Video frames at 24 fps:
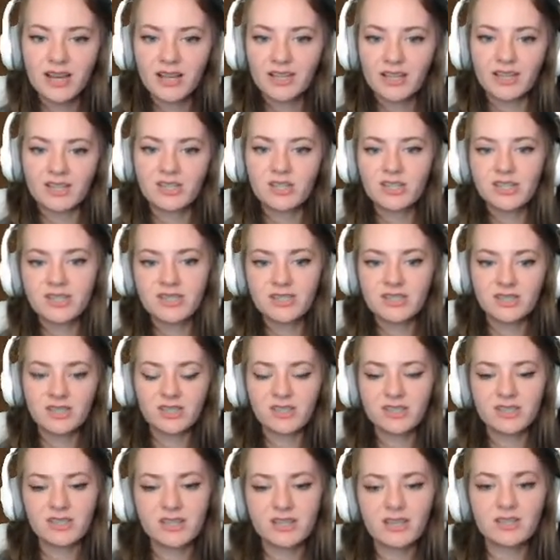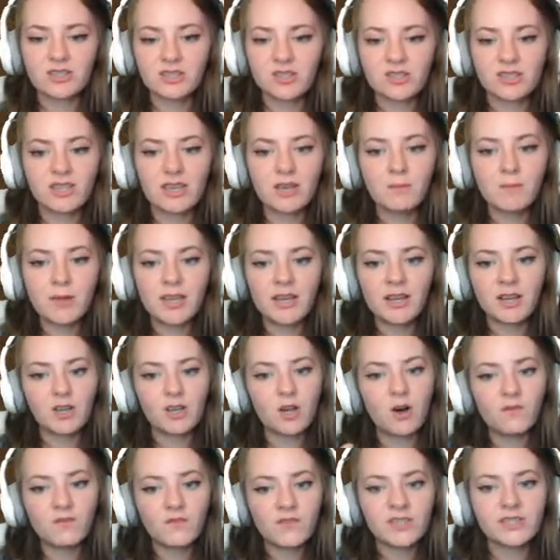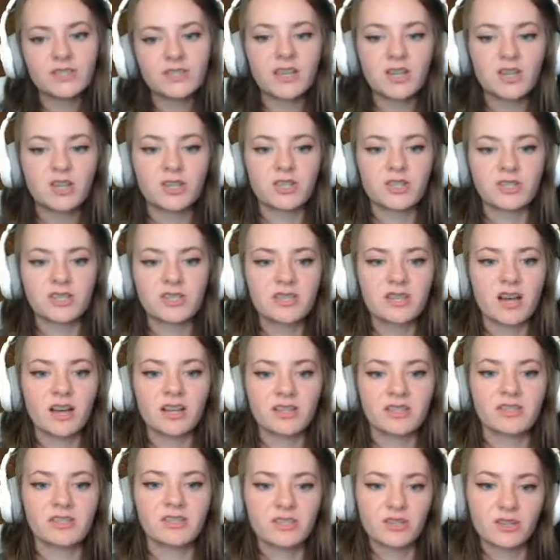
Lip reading: Like, just give me a conversation starter.